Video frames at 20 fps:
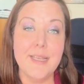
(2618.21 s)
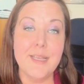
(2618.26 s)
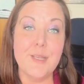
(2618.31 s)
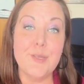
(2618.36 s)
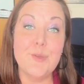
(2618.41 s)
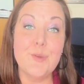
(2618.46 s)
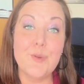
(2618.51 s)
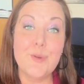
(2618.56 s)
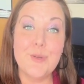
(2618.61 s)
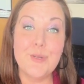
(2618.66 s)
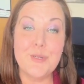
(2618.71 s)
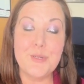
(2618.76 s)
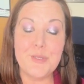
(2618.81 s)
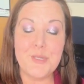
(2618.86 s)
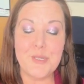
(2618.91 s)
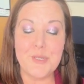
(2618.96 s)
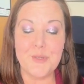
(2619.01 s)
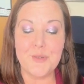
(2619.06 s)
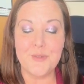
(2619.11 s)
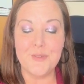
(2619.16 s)
In order
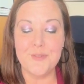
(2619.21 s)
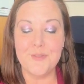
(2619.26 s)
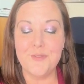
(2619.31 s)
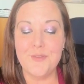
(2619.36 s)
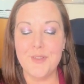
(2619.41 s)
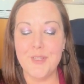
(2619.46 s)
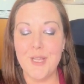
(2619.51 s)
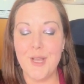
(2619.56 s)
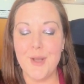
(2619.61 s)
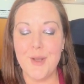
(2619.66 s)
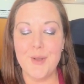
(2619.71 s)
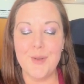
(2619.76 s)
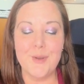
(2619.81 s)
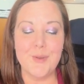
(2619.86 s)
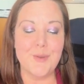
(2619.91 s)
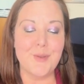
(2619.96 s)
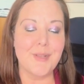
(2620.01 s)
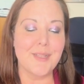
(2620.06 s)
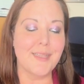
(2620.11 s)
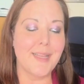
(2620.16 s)
to
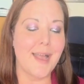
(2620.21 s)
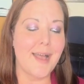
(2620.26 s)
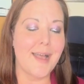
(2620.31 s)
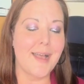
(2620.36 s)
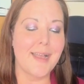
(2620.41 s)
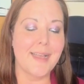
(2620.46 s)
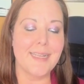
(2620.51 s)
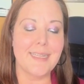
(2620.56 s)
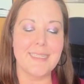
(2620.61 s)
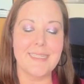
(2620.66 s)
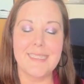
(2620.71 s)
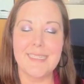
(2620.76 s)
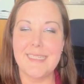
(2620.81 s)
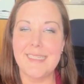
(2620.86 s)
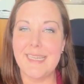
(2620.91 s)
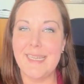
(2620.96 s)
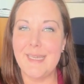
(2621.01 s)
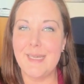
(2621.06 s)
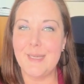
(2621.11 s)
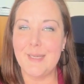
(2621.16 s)
flow, glide,
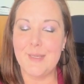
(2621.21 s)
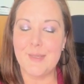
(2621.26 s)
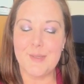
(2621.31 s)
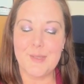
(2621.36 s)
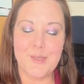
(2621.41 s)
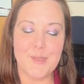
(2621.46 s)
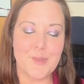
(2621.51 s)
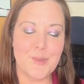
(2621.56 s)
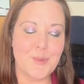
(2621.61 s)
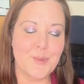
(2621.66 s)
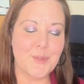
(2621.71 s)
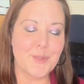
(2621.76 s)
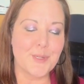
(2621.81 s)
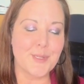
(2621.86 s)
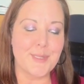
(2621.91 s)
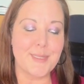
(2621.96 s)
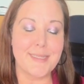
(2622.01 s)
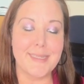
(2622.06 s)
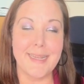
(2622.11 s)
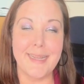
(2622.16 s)
sing,
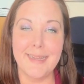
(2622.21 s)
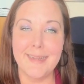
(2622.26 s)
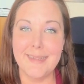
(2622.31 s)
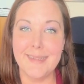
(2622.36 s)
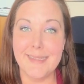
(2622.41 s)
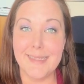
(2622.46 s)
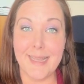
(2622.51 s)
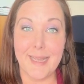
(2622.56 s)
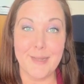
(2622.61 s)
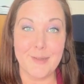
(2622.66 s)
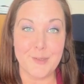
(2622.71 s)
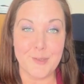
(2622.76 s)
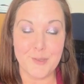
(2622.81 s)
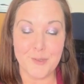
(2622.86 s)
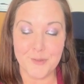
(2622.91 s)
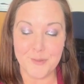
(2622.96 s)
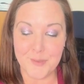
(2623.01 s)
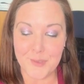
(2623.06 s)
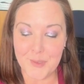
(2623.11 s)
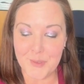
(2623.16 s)
soar, dance, and
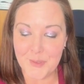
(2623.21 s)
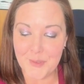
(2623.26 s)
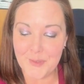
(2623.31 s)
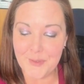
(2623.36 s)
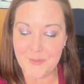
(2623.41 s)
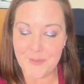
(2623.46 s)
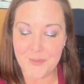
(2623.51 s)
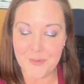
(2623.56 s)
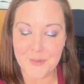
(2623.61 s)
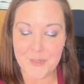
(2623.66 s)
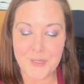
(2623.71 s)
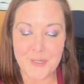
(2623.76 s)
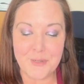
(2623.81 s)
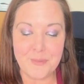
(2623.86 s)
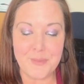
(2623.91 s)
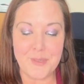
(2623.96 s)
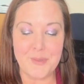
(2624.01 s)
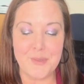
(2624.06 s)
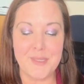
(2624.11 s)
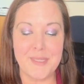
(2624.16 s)
groove through your
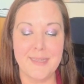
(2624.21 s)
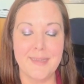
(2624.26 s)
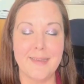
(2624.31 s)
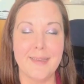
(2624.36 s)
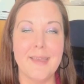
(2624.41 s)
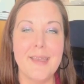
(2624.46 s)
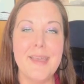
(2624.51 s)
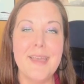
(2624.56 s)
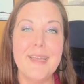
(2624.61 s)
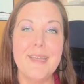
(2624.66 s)
music,